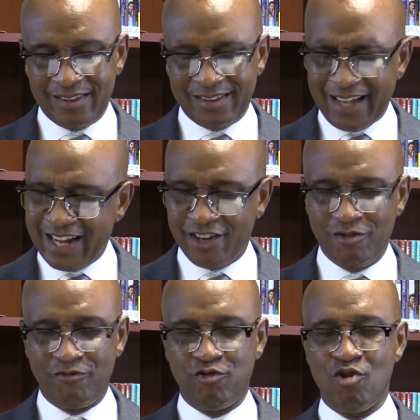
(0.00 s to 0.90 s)
Thank
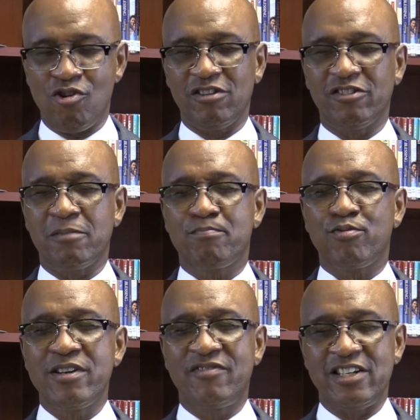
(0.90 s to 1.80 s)
you for the
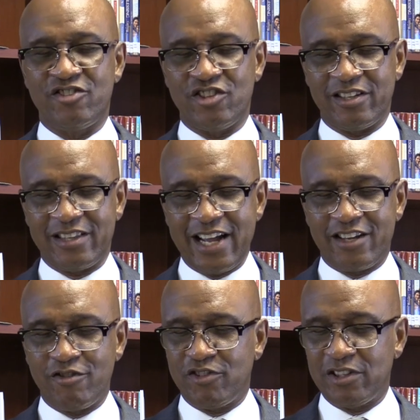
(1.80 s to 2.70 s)
privilege, and
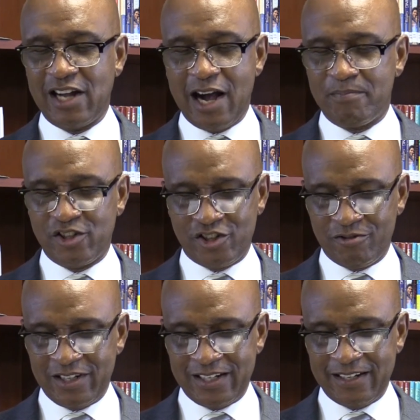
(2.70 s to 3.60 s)
thank you for the
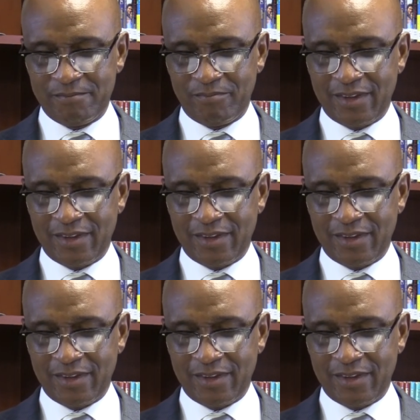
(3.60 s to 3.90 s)
opportunity.